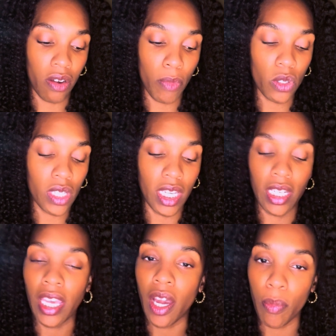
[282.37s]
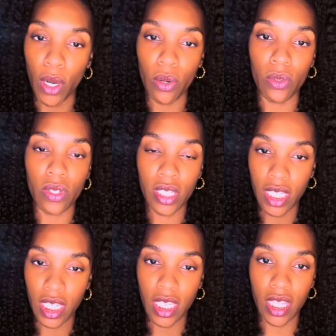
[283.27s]
mostly in like our bones,
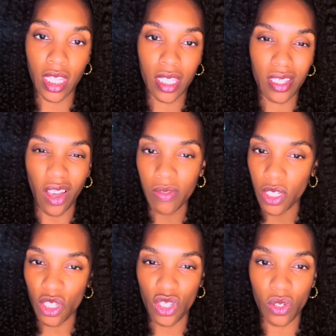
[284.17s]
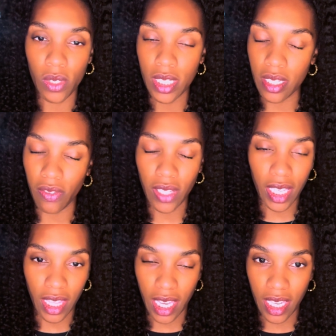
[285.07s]
teeth, soft tissue, and stuff
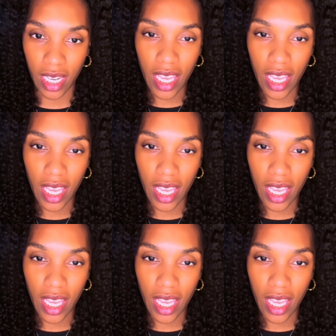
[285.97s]
like that.